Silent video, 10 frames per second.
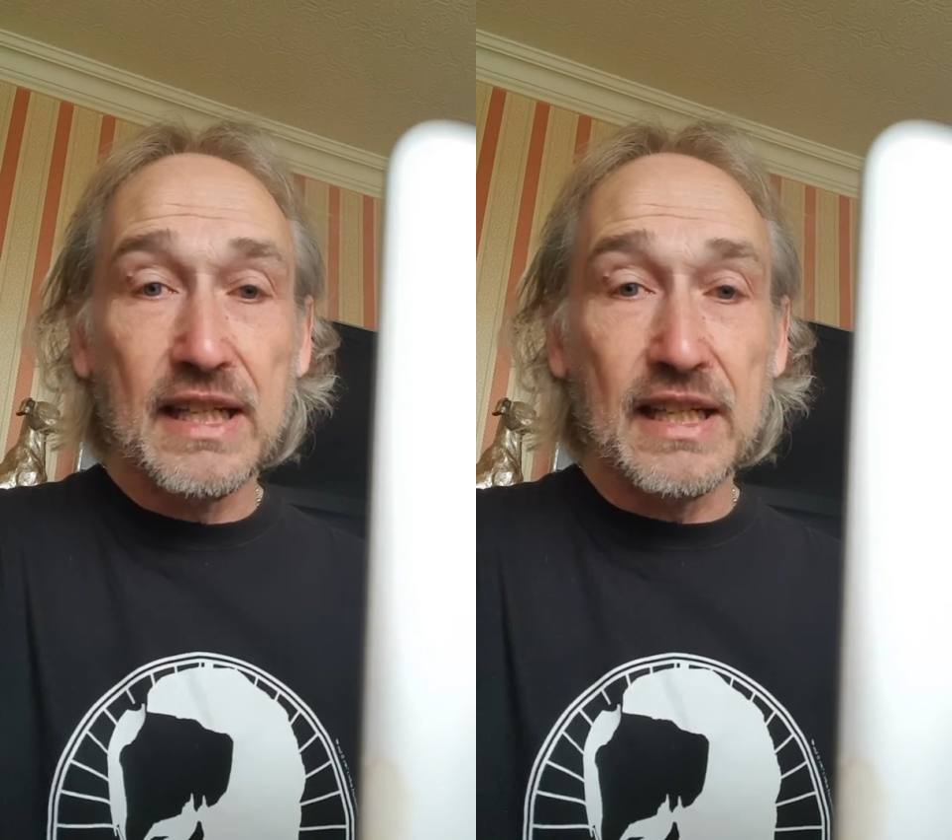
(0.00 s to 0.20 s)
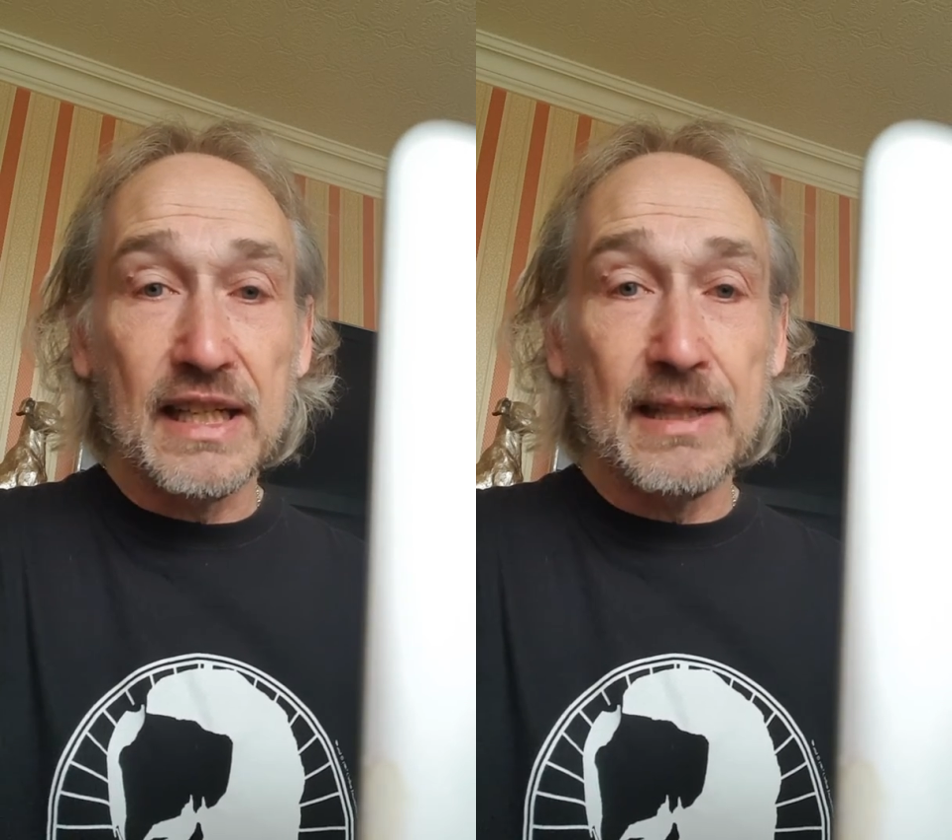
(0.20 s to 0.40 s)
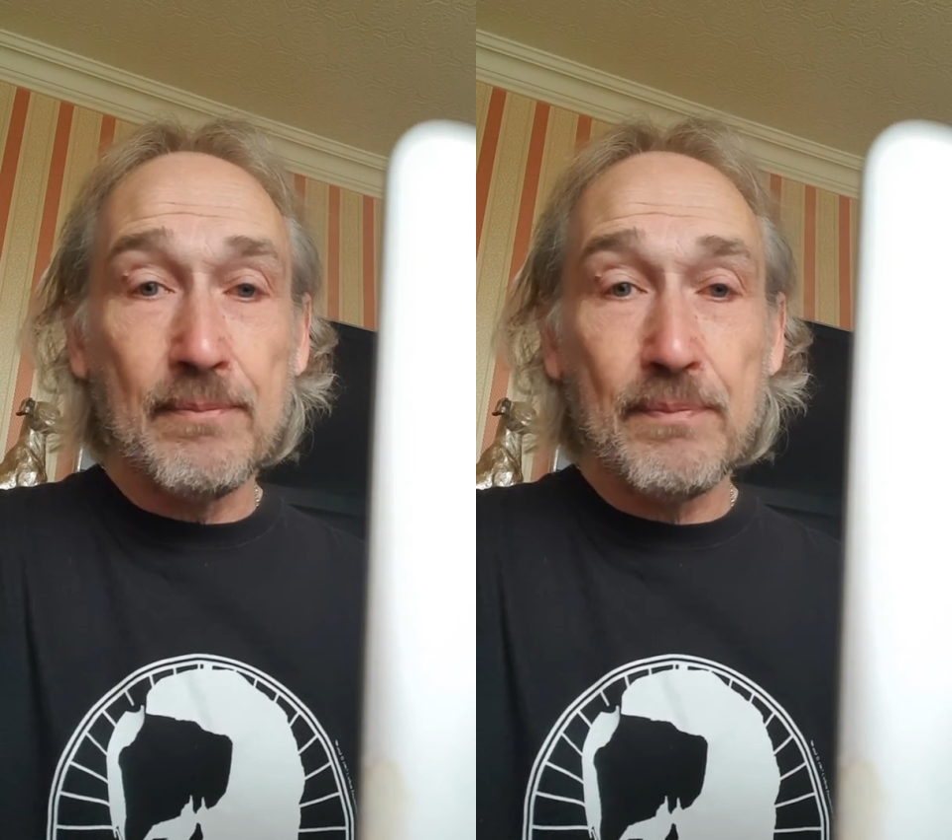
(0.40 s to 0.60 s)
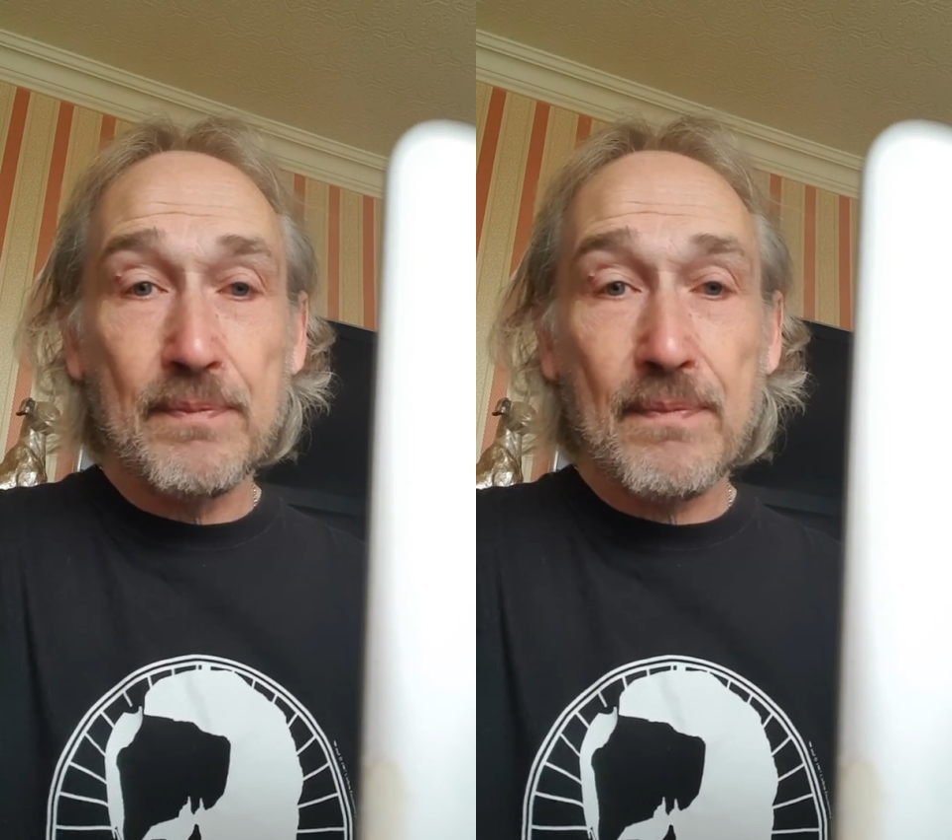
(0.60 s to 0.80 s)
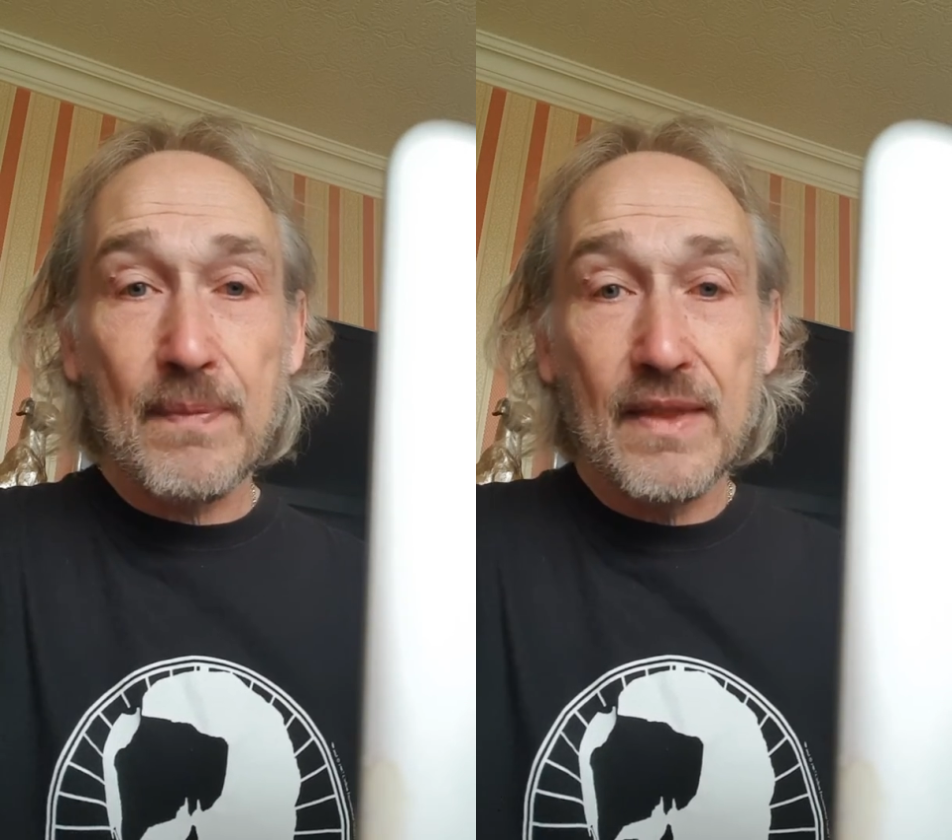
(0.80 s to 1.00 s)

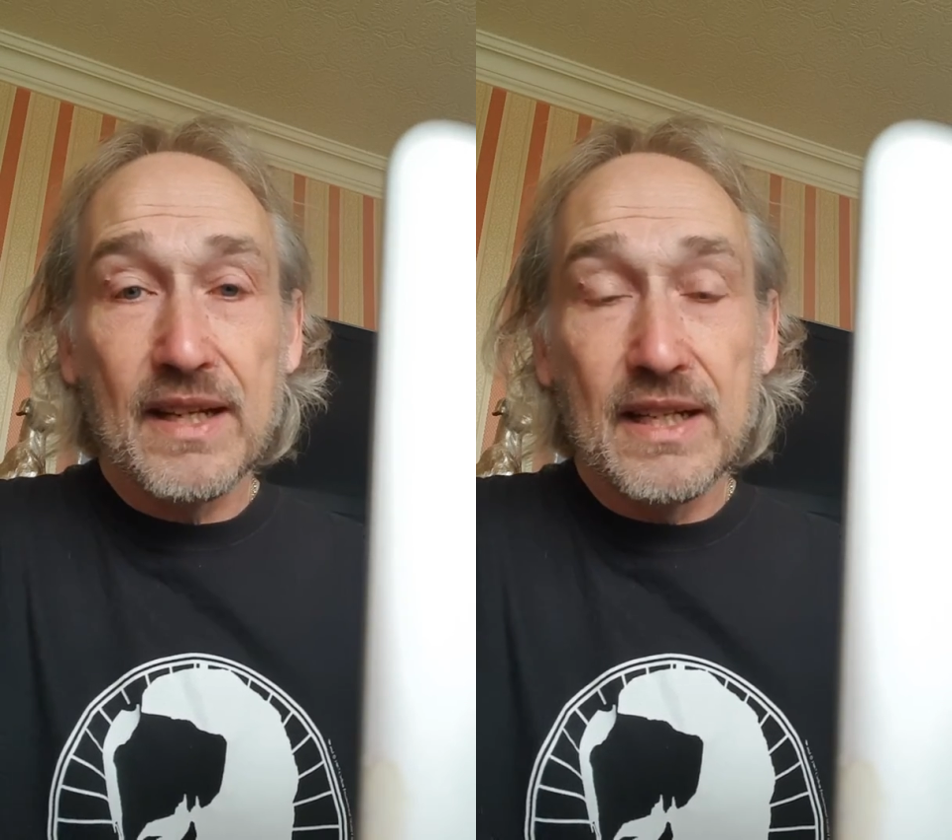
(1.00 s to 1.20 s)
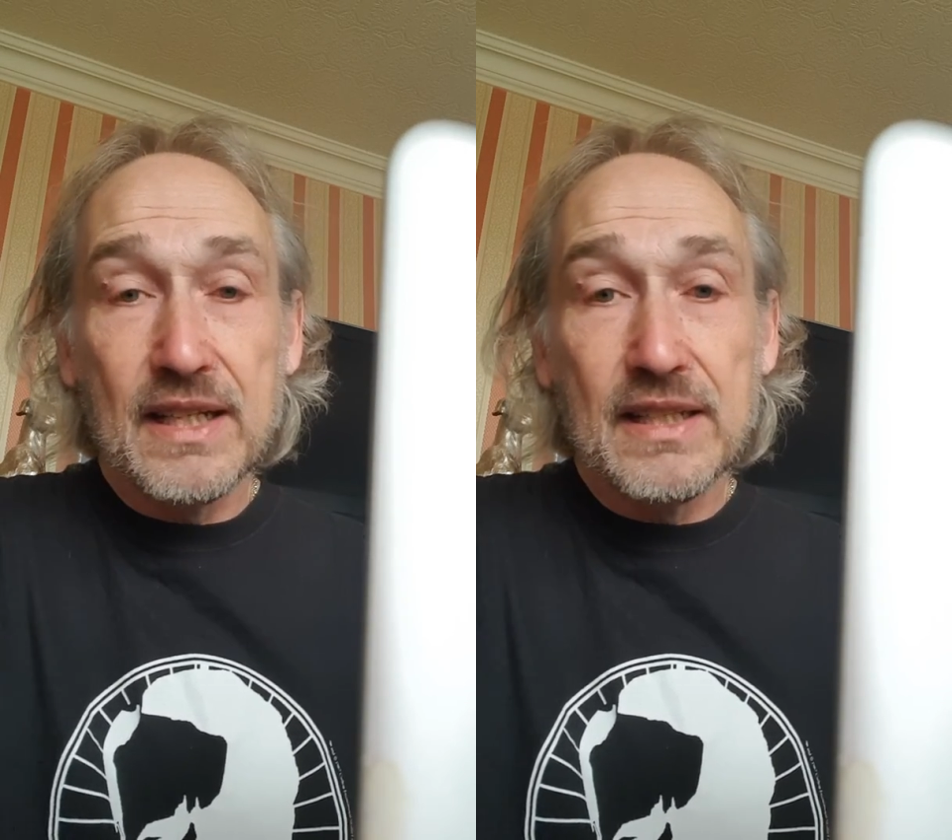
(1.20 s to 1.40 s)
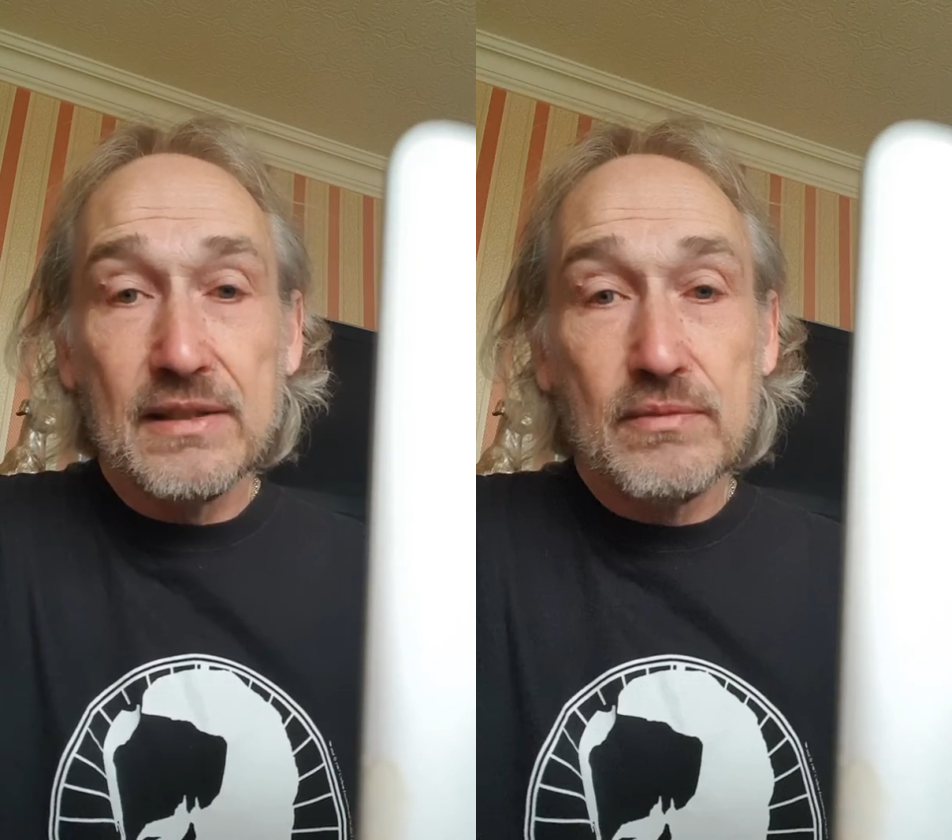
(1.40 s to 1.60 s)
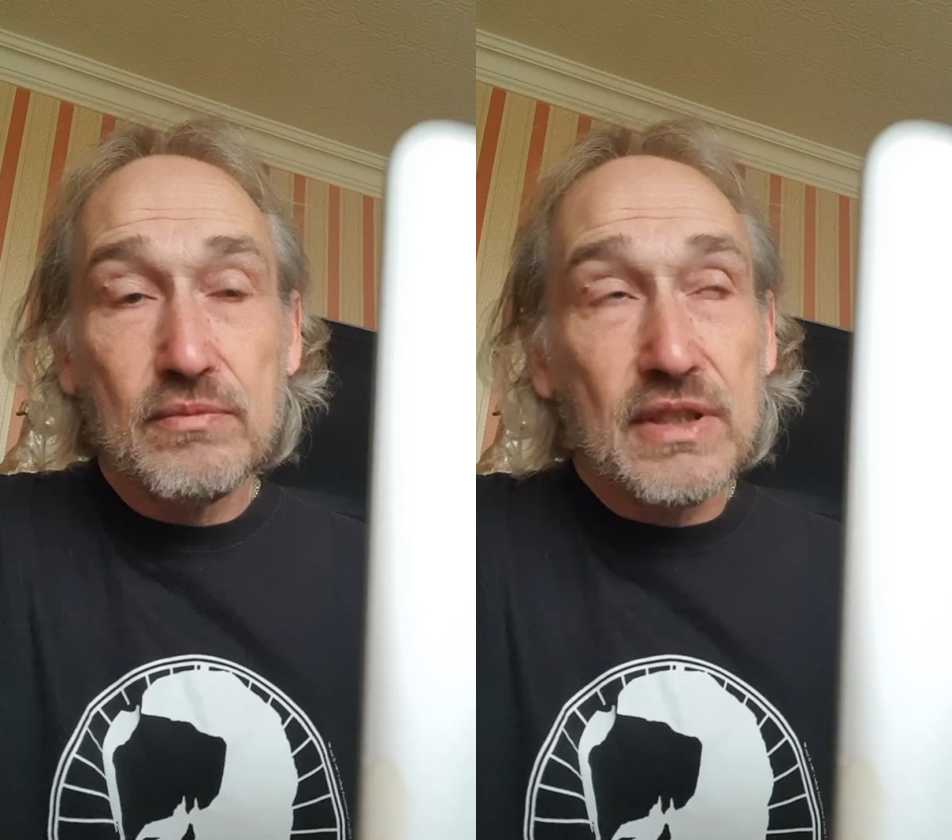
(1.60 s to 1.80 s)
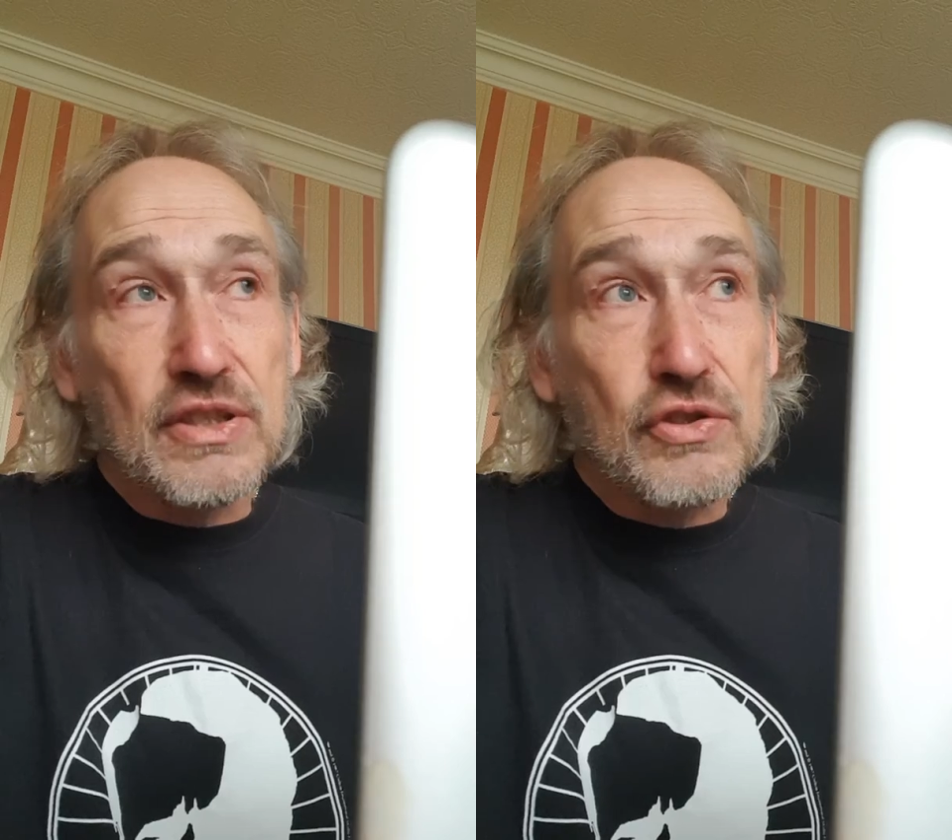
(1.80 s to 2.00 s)

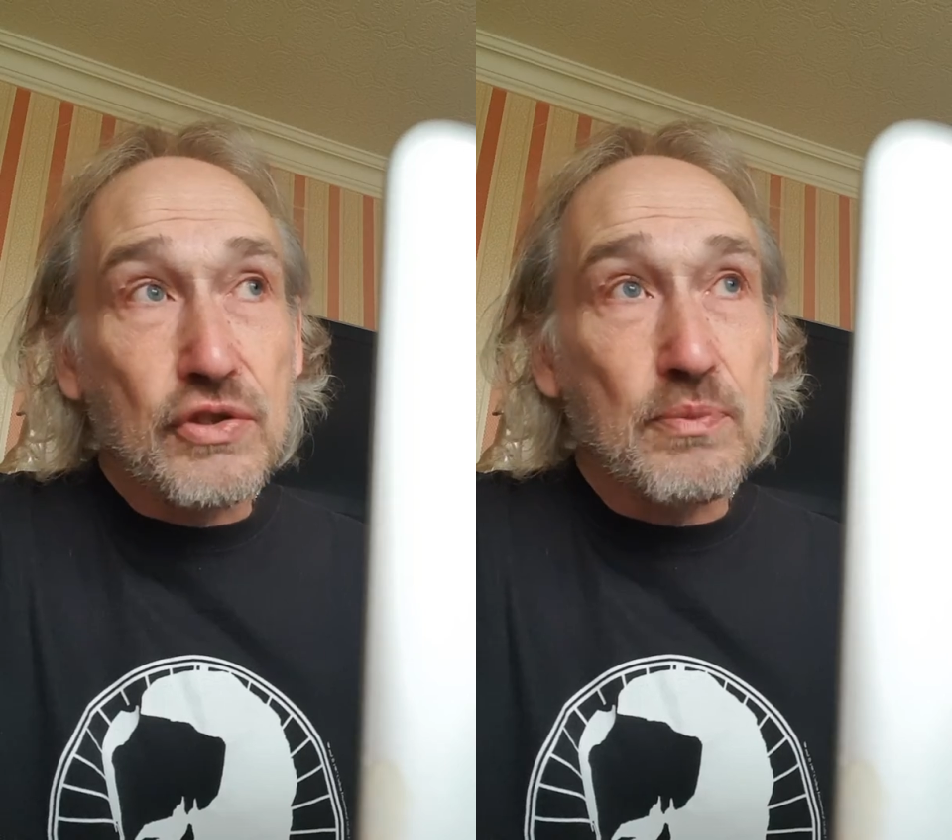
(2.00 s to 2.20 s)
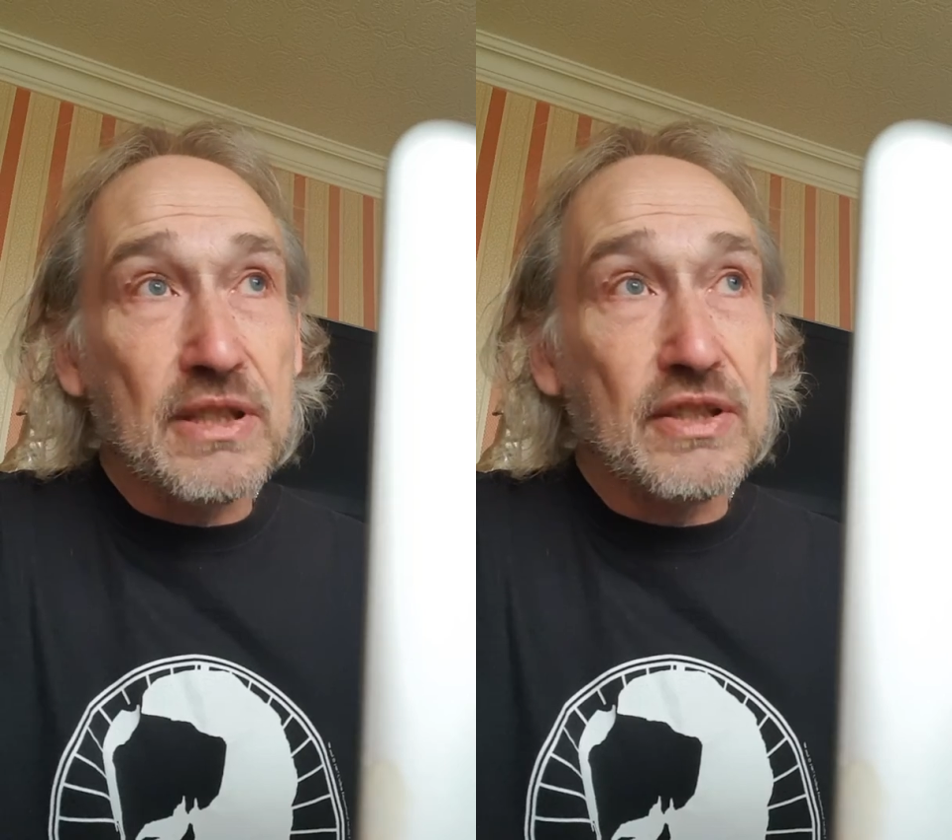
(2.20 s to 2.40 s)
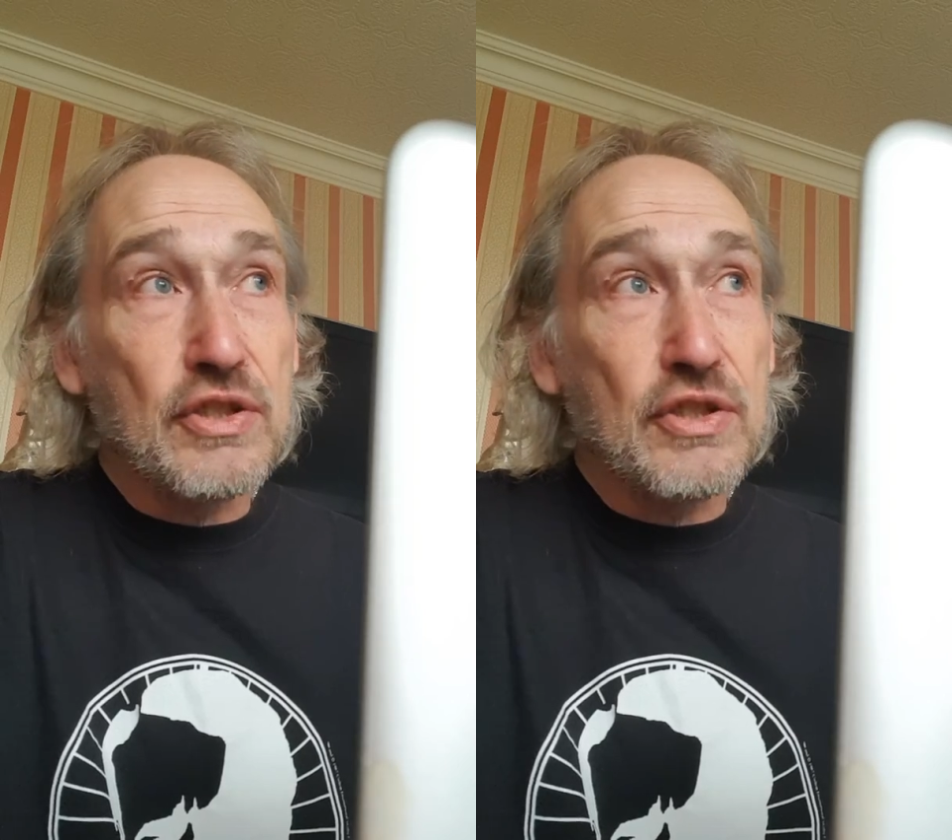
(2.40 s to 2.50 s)
It does mean